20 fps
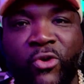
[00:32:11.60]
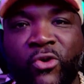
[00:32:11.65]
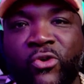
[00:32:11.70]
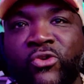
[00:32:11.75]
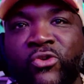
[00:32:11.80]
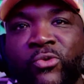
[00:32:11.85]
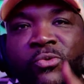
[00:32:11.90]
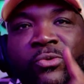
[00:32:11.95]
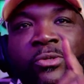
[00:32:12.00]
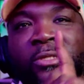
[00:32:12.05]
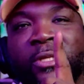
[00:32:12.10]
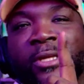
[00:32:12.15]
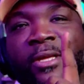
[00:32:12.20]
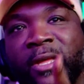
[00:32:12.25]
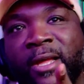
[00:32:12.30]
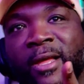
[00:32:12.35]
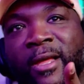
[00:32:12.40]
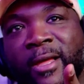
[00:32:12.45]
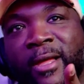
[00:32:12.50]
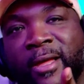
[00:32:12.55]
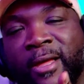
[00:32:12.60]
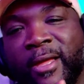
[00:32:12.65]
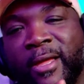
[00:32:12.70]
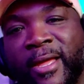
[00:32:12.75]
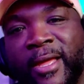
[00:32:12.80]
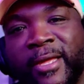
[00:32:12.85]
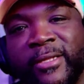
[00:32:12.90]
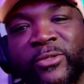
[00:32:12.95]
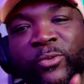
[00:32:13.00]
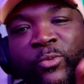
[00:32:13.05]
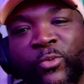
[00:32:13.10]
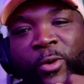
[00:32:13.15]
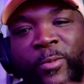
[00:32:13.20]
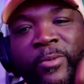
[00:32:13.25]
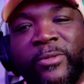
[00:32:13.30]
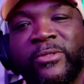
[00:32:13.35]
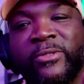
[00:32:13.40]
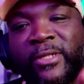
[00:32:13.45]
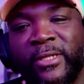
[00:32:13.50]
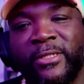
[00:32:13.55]
gonna use a gun as a
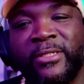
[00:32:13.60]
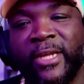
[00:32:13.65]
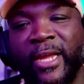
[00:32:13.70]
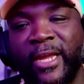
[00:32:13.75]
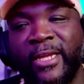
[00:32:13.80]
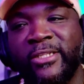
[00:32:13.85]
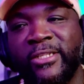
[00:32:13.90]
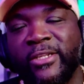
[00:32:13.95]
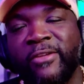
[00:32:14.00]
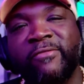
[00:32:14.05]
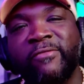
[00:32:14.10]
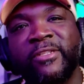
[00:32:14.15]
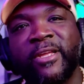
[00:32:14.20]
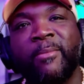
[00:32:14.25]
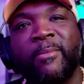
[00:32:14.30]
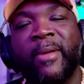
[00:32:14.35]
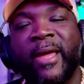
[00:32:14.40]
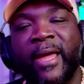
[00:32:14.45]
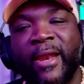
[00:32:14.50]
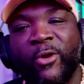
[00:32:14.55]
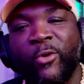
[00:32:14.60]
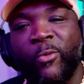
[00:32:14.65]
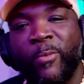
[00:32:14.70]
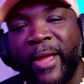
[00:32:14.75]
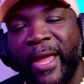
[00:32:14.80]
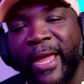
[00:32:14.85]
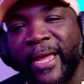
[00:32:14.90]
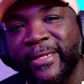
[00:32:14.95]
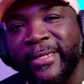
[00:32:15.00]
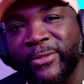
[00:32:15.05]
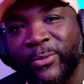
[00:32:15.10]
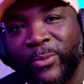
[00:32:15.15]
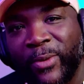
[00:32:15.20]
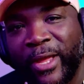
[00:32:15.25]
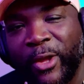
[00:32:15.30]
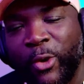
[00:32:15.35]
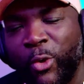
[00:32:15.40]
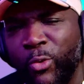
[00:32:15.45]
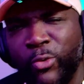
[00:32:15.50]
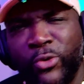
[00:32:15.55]
representation of somebody who passed
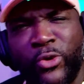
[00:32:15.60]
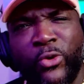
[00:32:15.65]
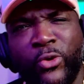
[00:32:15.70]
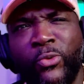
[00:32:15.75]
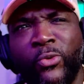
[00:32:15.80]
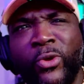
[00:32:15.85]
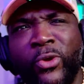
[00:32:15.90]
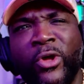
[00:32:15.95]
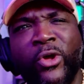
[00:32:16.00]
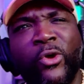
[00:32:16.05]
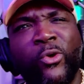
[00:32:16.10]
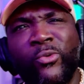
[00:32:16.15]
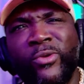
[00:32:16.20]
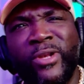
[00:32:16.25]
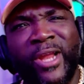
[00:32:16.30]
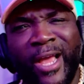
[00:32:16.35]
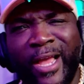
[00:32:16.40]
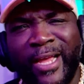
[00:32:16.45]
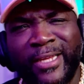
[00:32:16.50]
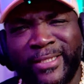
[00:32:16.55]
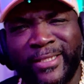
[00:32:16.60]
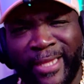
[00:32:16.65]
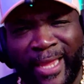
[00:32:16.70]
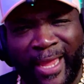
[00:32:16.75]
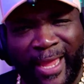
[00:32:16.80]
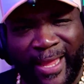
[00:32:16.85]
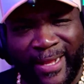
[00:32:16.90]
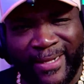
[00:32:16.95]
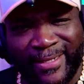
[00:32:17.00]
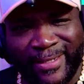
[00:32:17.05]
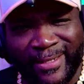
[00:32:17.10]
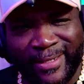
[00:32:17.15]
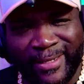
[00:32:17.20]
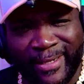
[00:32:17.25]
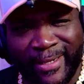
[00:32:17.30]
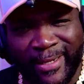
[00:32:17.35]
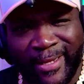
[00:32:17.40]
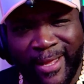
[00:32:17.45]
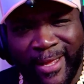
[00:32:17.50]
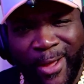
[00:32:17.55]
away? Who does that?
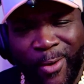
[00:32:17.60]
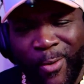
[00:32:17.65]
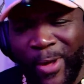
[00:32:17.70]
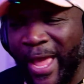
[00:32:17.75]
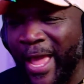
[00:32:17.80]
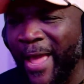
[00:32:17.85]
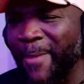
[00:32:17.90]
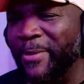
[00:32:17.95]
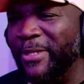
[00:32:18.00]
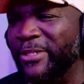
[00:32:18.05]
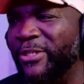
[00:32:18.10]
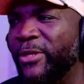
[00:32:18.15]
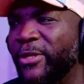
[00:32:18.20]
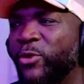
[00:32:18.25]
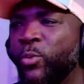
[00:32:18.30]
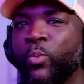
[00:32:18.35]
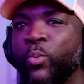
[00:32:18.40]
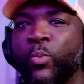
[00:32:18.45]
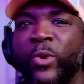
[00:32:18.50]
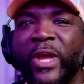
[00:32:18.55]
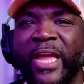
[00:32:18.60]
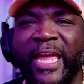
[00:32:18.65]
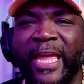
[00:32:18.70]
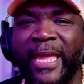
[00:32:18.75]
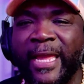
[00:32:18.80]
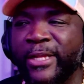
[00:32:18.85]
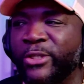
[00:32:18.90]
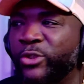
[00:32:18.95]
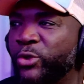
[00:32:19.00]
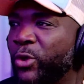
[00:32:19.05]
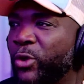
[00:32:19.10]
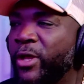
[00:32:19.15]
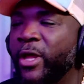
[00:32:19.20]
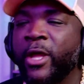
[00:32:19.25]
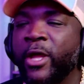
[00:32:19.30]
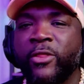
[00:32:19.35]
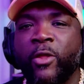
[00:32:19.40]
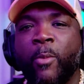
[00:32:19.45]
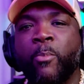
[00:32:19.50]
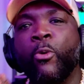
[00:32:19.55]
What happened to the wings or
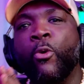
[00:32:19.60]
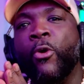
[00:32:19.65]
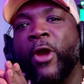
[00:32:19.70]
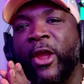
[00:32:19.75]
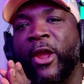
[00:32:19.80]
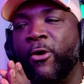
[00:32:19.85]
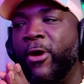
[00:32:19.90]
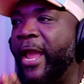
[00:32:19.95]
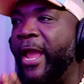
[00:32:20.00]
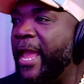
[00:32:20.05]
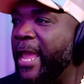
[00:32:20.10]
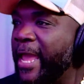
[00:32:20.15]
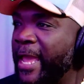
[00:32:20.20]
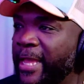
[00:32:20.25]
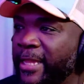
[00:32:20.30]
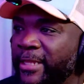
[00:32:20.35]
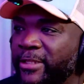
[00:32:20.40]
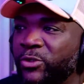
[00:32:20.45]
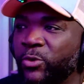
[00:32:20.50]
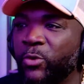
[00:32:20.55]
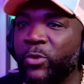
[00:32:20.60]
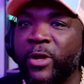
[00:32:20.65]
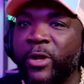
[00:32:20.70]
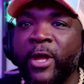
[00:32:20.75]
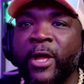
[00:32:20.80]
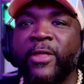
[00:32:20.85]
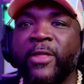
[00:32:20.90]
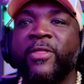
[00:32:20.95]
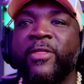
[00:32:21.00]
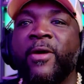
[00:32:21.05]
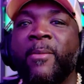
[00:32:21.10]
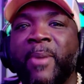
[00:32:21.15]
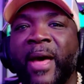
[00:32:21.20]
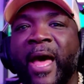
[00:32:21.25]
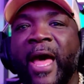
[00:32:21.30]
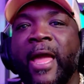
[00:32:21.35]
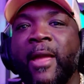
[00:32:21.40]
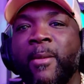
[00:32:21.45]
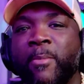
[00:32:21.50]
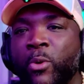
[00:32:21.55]
the prayer hands or the
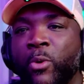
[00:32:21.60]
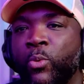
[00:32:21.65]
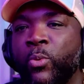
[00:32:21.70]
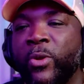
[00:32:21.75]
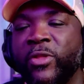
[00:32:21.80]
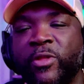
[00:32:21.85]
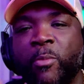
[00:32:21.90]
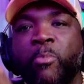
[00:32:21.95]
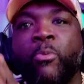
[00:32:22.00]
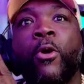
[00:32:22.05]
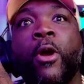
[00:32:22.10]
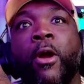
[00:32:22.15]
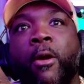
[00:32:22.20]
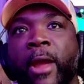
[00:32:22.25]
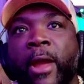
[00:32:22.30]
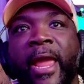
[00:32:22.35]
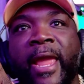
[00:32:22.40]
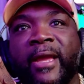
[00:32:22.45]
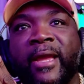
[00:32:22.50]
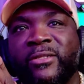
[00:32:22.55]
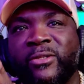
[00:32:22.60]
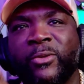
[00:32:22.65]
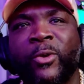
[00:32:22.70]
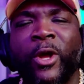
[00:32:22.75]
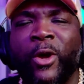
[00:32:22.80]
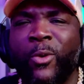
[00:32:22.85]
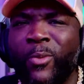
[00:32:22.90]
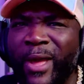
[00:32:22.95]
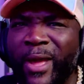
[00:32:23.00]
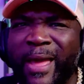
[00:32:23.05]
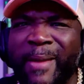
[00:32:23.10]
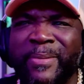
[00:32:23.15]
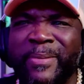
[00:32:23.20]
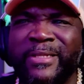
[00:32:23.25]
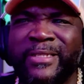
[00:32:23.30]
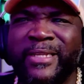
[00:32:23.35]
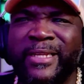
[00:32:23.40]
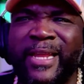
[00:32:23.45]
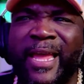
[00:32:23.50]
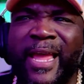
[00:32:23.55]
Bible with the prayer hands? Or what happened
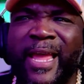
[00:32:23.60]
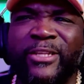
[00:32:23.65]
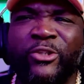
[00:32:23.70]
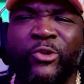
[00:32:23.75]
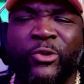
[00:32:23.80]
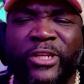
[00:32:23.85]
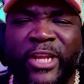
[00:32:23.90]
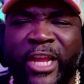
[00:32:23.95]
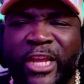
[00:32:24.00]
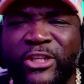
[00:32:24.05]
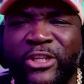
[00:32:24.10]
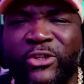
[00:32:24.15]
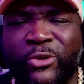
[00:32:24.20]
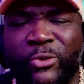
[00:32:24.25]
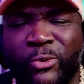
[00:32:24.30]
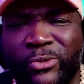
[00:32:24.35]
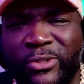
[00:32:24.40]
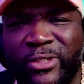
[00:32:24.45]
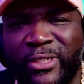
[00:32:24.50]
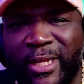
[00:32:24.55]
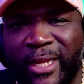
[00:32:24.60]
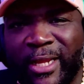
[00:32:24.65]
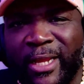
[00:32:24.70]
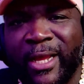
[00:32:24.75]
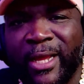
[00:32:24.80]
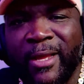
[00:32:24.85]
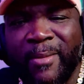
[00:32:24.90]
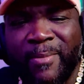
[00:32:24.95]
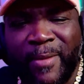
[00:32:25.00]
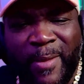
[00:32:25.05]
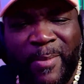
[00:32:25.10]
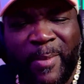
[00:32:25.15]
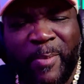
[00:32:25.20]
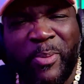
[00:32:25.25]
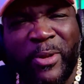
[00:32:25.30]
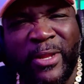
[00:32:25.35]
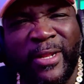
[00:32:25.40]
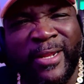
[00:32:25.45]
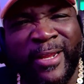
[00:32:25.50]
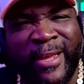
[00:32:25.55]
to that traditional shit? People
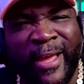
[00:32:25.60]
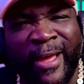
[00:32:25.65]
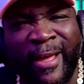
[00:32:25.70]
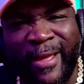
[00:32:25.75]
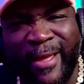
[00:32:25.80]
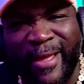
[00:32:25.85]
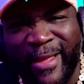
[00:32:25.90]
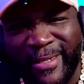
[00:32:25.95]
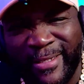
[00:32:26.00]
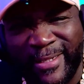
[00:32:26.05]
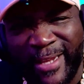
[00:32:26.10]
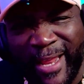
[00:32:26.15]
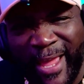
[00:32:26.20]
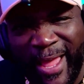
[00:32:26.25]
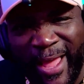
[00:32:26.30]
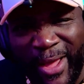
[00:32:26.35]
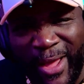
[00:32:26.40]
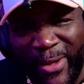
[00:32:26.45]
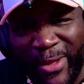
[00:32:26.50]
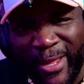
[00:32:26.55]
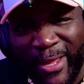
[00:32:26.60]
put guns now?